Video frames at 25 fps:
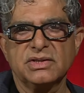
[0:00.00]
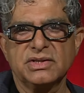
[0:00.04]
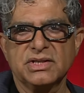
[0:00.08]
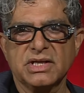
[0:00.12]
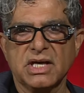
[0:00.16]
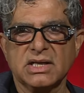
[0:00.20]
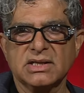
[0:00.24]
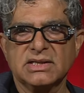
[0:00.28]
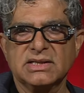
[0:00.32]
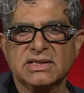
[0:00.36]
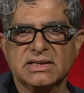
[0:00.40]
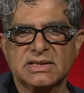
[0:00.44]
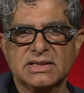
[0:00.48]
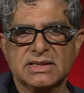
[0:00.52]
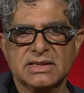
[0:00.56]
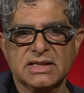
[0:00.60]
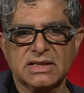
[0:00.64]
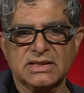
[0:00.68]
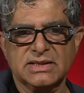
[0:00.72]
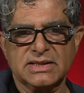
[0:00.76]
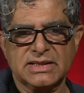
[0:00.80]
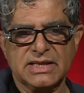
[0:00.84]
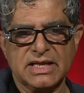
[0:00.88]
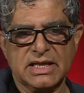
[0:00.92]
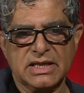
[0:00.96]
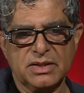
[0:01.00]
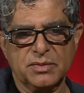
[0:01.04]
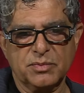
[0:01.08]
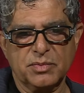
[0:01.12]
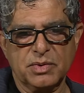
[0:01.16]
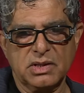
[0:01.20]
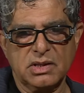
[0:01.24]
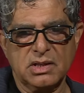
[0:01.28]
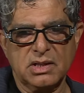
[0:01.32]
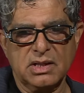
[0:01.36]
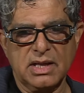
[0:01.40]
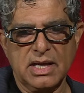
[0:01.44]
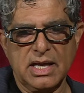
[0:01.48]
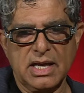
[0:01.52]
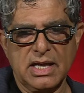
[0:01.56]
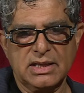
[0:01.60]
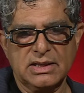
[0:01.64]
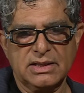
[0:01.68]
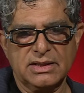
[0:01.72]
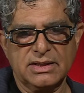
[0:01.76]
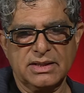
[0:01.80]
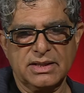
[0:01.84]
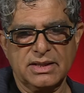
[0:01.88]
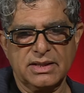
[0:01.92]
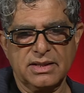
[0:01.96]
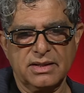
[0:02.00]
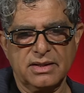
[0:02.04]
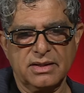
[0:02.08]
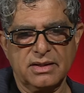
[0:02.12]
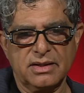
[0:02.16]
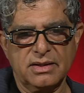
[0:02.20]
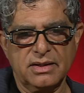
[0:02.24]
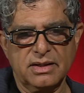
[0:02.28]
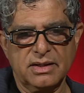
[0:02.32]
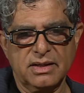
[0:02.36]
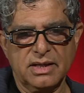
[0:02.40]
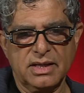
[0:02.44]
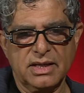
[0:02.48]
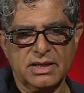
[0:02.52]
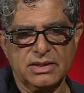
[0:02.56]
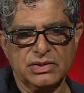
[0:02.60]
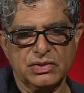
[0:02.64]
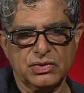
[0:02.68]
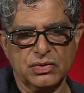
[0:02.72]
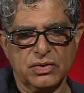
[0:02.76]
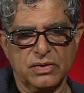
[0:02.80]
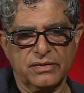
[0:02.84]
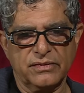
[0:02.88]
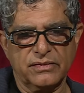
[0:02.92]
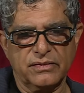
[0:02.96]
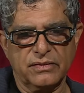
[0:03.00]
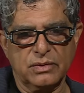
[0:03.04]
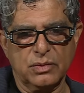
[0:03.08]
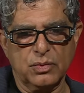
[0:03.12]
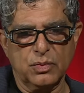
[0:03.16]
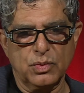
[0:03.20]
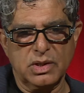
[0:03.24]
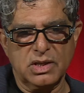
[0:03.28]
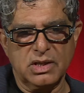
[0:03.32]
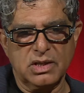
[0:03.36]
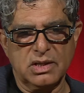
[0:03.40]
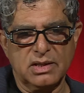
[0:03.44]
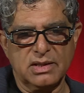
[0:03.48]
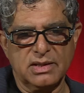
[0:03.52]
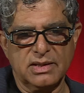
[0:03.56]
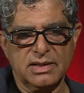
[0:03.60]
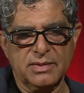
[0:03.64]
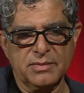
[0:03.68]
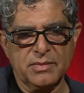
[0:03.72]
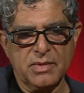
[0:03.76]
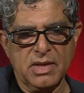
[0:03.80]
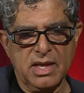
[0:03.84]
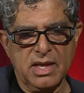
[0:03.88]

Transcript: just, sustainable, healthier, and joyful world.